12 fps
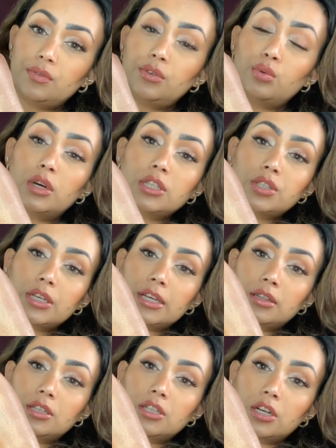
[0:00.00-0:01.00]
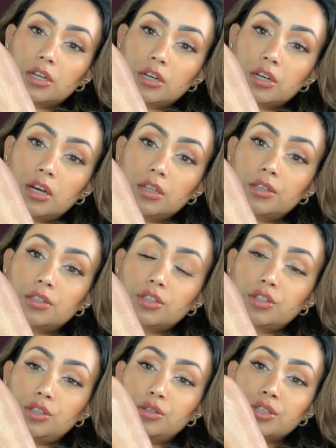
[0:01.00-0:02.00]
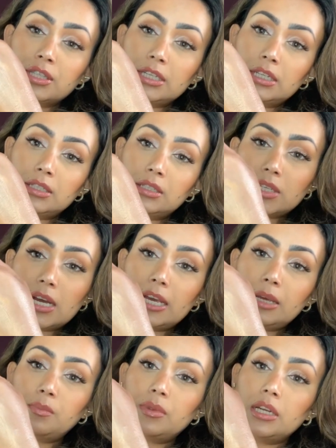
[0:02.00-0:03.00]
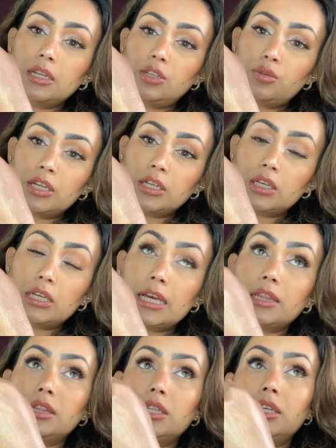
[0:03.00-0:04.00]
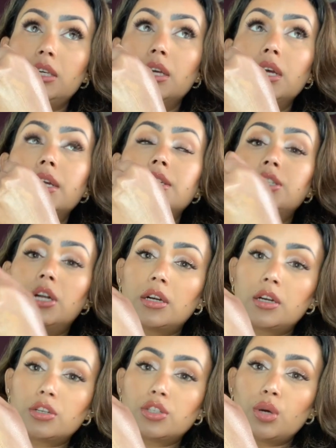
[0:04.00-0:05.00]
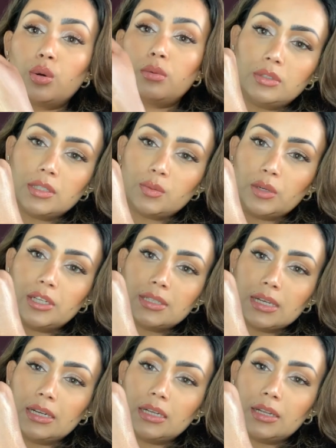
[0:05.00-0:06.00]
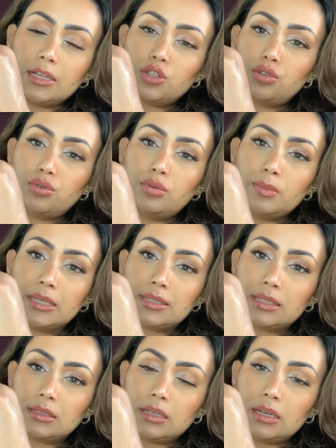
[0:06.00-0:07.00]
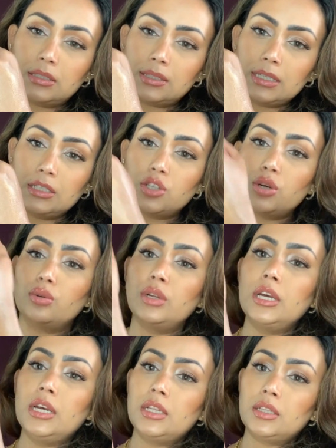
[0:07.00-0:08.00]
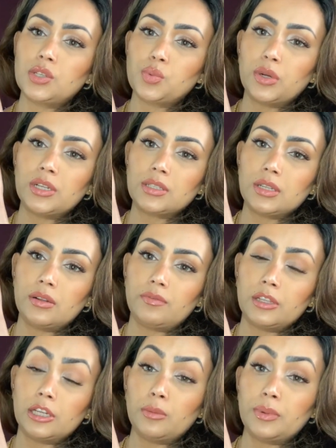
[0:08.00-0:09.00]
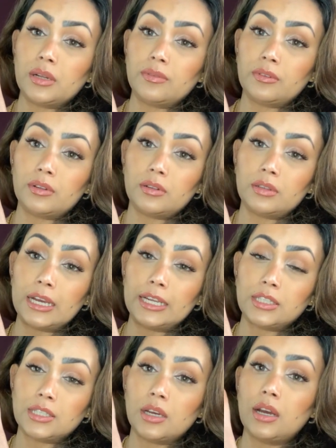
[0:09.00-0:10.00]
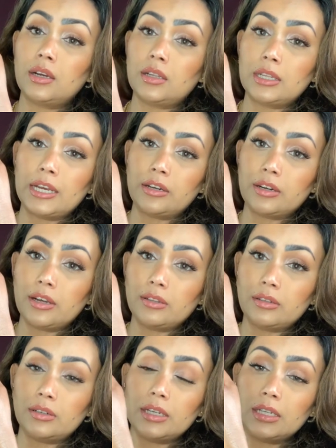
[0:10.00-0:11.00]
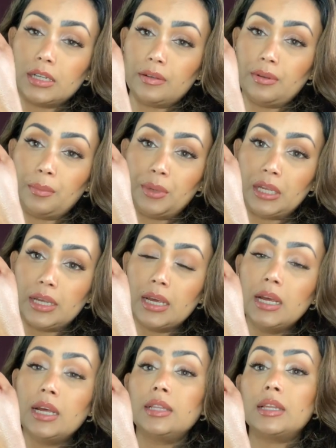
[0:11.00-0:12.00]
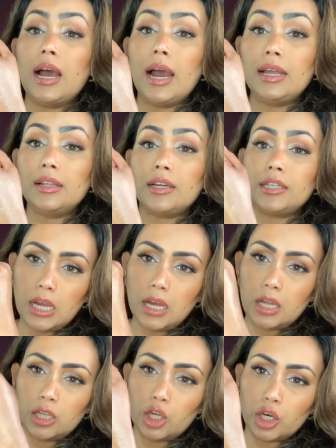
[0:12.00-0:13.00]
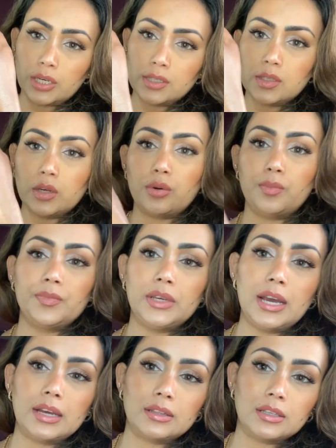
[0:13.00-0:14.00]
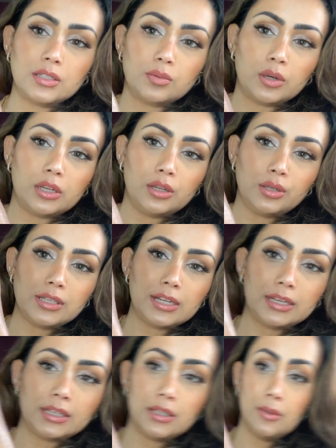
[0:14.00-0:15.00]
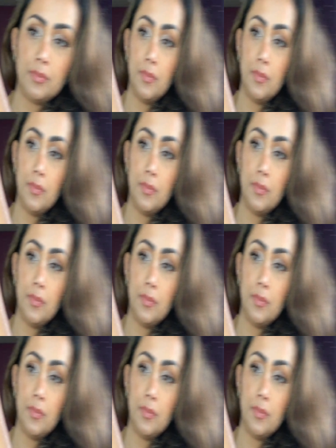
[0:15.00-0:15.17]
you want to get the darker color to your skin type, then you can get the darker tone. This one is kind of like true to my skin tone. This one is a little bit of a lighter color and giving me the highlight look. So yeah, this is what it looks like. So the